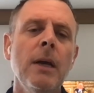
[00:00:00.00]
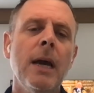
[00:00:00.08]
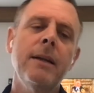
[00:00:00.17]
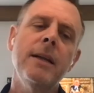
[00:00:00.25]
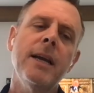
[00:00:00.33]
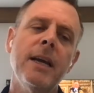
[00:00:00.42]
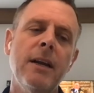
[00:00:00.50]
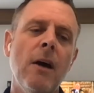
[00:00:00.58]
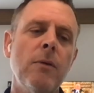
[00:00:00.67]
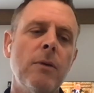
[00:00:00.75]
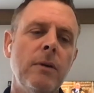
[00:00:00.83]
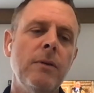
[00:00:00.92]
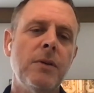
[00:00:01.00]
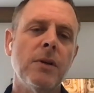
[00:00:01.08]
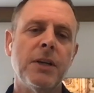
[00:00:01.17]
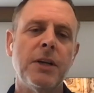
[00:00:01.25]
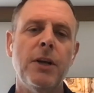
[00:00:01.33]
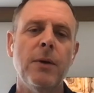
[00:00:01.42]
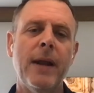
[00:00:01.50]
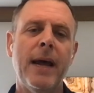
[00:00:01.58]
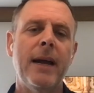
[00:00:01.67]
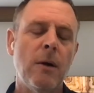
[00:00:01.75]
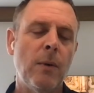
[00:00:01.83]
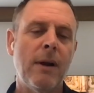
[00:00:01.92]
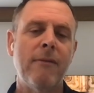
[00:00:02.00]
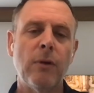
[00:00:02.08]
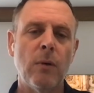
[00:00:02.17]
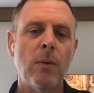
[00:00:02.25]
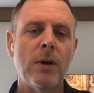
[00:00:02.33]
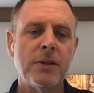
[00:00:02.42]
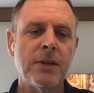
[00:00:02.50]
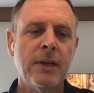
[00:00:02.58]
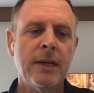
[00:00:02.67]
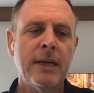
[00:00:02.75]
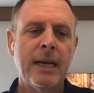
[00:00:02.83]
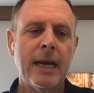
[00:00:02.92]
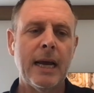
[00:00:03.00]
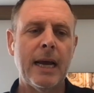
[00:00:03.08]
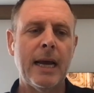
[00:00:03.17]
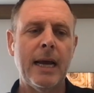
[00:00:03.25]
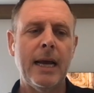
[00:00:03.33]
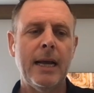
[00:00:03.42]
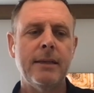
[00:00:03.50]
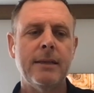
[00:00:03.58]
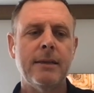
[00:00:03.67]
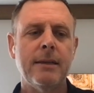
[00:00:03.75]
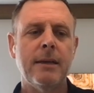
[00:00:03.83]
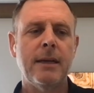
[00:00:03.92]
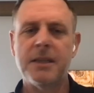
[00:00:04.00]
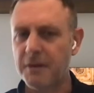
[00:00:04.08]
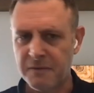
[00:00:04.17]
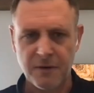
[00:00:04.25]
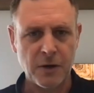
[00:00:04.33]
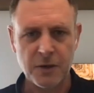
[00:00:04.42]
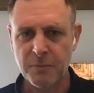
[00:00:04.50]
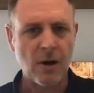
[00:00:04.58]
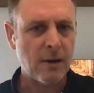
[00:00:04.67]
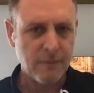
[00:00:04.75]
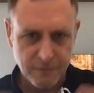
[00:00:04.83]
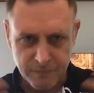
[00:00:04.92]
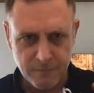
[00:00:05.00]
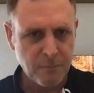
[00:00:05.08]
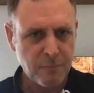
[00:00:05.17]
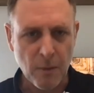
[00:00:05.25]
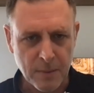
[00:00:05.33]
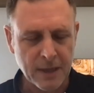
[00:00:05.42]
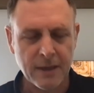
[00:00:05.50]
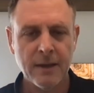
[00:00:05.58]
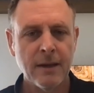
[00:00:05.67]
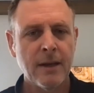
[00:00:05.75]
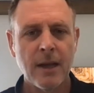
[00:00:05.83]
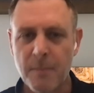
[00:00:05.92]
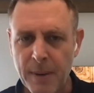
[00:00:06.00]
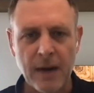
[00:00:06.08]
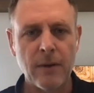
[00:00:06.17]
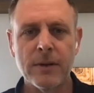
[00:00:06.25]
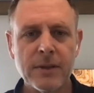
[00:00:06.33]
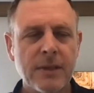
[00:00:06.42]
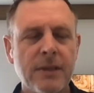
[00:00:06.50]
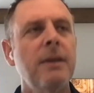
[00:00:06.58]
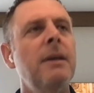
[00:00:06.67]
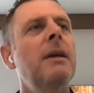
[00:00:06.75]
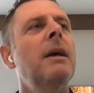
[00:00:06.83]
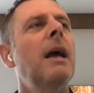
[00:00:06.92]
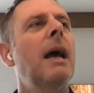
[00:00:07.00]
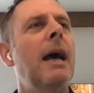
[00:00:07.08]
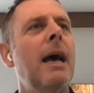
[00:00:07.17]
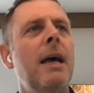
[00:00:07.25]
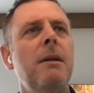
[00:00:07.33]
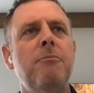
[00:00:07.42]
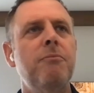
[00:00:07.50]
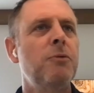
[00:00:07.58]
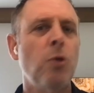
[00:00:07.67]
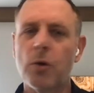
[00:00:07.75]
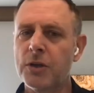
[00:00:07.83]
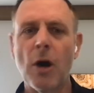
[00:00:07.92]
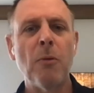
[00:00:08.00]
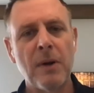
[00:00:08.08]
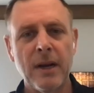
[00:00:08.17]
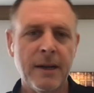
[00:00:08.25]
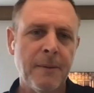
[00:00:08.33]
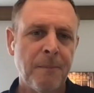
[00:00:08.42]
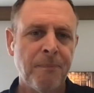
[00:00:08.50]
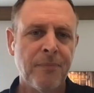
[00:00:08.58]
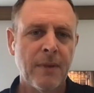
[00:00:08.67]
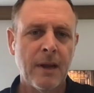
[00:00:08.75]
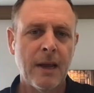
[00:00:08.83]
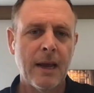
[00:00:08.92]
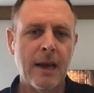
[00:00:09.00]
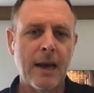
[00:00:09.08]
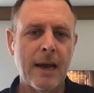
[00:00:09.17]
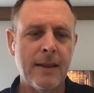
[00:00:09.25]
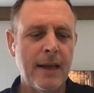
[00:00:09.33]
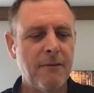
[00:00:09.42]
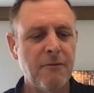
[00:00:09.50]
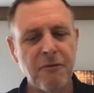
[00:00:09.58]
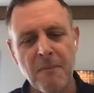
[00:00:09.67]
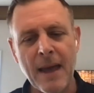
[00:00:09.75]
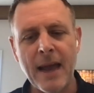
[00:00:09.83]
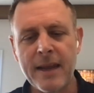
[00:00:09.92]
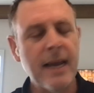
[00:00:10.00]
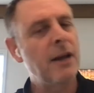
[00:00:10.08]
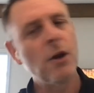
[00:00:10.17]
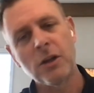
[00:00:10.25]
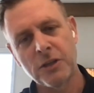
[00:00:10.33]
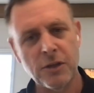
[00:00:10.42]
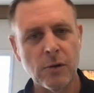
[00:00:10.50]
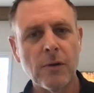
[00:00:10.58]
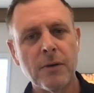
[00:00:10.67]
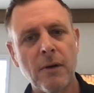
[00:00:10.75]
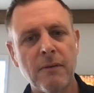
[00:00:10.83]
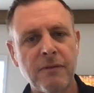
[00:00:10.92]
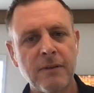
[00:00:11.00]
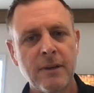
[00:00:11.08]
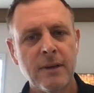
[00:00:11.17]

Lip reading: And then you get an owner who does a Q&A or whatever it was, and it's their first kind of public appearance and talks openly. And then from that, you get an onslaught of,